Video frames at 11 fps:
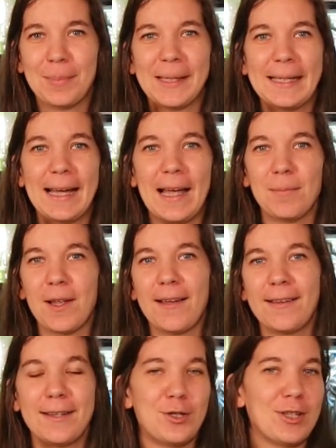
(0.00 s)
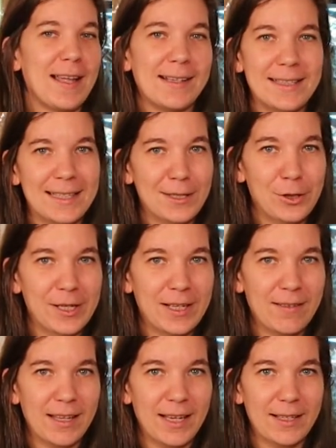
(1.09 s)
but I'm not a geneticist or
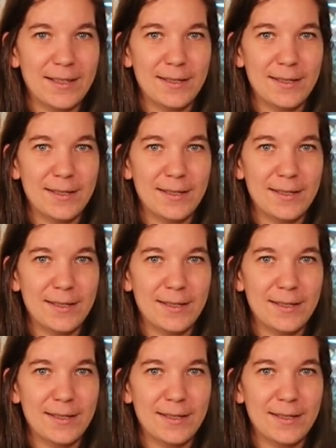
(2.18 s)
anything,